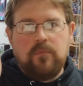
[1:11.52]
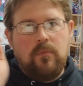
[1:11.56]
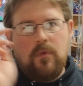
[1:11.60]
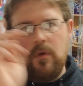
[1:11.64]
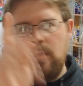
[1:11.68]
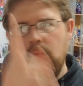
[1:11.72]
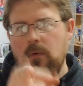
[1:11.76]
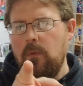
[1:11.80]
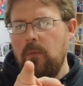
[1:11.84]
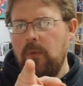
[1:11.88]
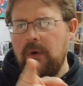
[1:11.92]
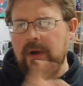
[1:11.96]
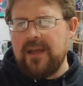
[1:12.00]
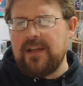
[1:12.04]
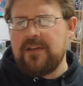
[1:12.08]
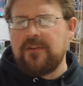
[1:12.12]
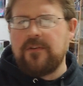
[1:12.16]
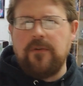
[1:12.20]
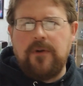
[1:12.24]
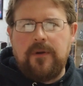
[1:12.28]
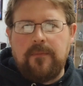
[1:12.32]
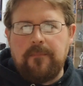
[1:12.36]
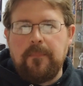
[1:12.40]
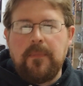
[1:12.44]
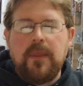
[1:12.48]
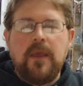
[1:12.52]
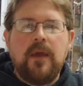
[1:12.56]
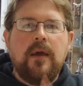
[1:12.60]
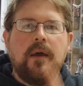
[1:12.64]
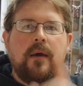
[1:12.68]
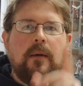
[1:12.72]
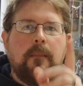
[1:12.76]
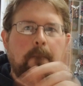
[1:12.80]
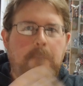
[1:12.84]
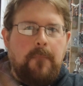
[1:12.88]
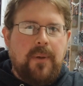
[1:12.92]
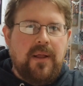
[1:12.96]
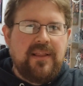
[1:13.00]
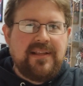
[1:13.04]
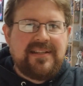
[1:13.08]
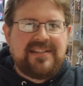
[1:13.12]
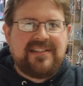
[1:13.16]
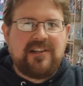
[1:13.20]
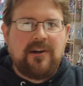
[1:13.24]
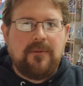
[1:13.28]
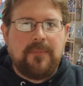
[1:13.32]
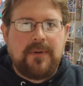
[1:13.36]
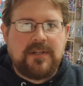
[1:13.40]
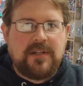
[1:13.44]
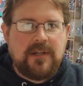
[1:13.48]
we'll get to it. But let's
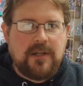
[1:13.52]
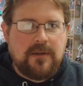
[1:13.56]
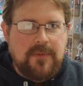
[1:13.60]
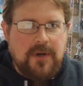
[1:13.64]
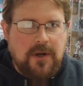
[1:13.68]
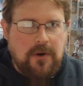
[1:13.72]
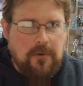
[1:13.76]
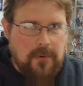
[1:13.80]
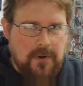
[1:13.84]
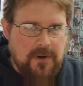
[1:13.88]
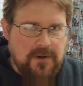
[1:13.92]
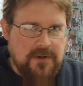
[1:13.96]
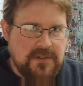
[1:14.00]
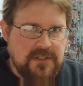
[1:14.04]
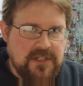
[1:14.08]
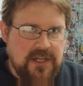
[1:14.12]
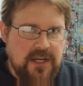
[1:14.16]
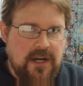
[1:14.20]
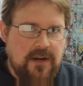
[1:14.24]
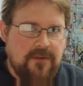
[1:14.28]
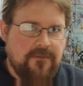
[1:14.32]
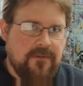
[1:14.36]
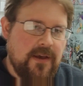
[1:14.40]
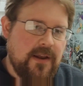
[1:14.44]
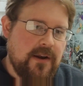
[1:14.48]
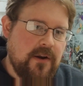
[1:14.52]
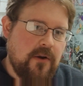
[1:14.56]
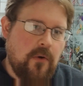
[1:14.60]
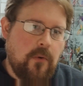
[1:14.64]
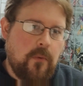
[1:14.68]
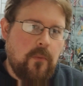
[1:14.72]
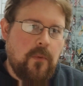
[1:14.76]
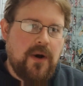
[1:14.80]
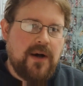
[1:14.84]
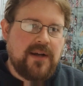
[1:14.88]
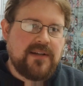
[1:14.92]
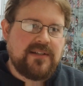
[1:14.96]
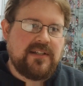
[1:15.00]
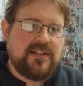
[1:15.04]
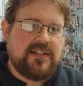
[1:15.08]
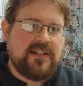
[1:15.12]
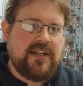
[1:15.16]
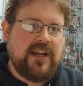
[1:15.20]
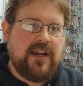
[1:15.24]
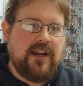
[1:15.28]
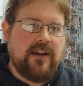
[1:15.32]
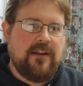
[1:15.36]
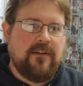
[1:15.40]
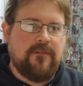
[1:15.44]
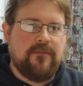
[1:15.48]
start by talking about qualitative and
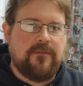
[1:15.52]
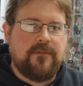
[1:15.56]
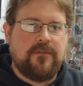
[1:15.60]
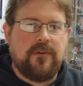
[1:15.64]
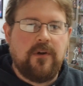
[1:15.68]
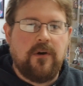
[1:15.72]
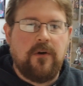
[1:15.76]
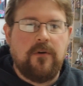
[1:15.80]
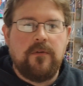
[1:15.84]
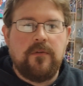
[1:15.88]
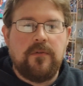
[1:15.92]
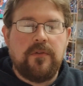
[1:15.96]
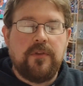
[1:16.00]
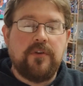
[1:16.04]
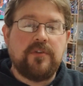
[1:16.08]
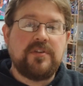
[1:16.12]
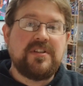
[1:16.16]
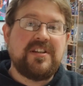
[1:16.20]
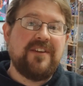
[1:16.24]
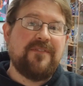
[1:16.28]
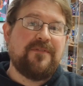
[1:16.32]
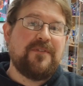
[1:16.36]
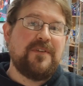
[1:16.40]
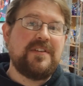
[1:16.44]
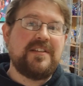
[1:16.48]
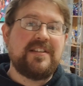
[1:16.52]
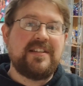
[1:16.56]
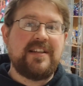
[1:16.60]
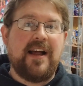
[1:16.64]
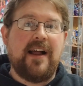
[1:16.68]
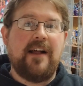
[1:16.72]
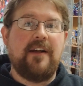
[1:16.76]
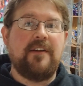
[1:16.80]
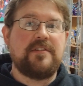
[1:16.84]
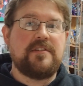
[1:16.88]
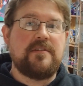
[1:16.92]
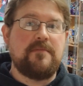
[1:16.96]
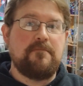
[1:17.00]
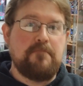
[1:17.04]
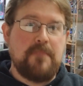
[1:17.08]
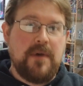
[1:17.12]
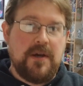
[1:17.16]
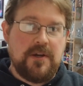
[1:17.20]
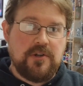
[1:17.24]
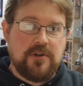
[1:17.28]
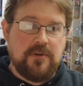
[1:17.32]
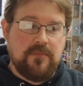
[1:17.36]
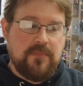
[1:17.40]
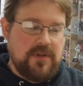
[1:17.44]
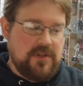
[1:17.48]
quantitative. So there's different styles of
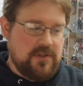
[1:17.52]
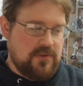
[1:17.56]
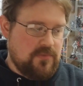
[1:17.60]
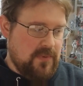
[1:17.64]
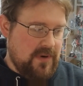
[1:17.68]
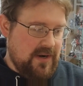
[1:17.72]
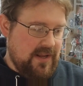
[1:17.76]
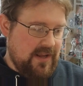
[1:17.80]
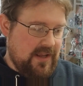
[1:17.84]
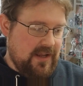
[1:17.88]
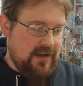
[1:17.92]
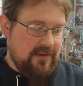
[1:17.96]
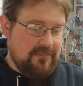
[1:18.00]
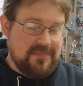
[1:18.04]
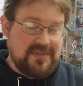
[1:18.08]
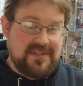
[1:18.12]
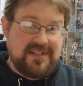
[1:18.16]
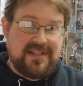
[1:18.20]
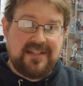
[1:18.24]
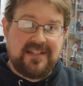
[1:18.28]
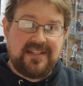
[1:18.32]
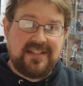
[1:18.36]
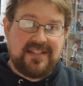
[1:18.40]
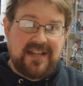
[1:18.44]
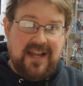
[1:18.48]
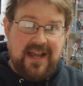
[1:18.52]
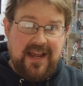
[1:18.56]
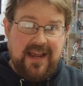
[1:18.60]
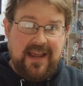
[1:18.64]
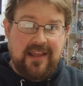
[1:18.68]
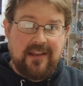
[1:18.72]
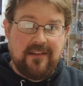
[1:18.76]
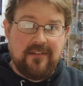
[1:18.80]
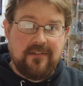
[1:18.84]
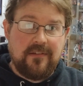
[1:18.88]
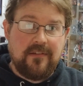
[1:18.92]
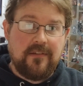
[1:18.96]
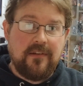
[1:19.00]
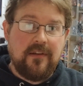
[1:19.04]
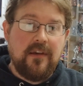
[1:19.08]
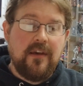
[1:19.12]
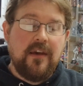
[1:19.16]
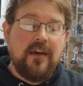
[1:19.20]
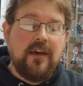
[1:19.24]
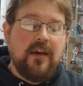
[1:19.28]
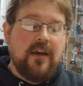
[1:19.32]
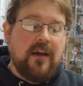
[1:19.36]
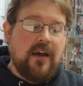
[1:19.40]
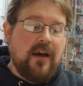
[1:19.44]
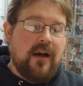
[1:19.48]
measurements when it comes to science.
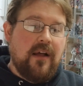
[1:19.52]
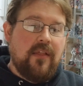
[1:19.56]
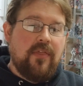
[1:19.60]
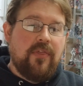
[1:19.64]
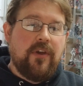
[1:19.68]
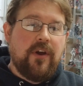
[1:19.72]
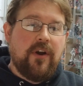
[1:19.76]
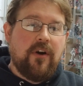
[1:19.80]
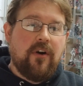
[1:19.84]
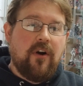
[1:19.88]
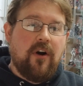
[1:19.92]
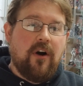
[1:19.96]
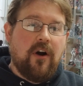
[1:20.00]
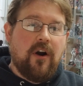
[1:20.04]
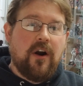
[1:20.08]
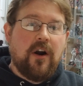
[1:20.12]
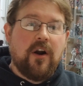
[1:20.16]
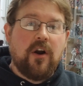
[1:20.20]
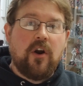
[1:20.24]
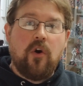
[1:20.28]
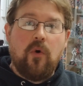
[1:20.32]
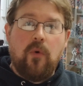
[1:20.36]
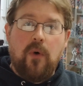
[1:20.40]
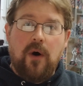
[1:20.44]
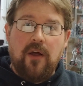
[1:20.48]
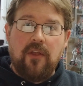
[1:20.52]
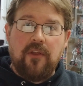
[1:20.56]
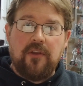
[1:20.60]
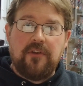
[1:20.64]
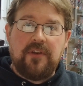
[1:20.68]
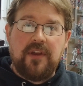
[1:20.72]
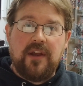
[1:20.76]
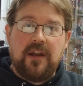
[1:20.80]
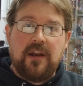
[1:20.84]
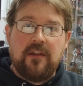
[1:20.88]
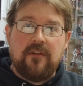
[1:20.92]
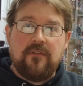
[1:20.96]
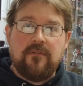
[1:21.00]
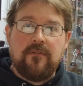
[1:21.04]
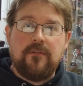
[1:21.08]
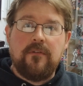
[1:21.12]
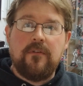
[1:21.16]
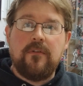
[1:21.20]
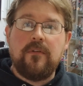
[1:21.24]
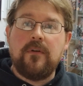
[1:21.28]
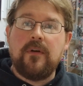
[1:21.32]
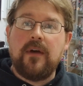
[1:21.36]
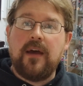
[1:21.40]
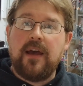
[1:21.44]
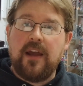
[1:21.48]
There are qualitative
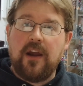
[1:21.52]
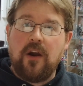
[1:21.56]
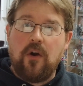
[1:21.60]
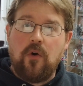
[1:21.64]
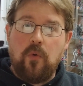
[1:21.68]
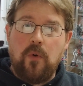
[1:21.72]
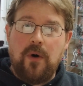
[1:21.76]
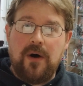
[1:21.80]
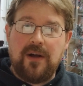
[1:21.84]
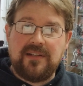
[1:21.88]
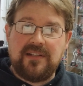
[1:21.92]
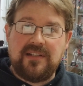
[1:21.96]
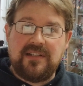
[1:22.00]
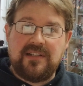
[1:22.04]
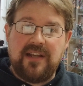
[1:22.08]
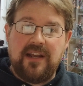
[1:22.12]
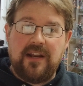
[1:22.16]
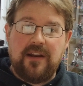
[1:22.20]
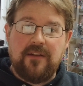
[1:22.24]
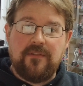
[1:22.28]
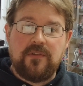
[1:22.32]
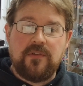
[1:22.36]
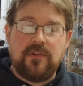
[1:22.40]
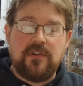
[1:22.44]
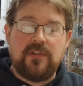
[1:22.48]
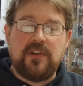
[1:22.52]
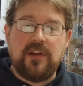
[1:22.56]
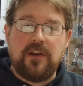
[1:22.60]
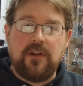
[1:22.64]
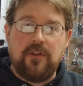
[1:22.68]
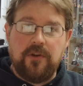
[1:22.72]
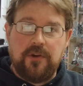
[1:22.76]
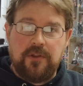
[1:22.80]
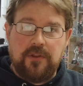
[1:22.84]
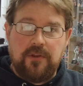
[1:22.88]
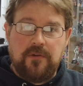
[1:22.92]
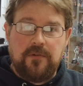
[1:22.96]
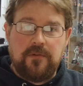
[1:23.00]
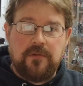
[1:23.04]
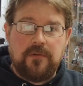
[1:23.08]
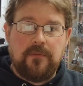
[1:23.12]
and quantitative. So let's take a look at those.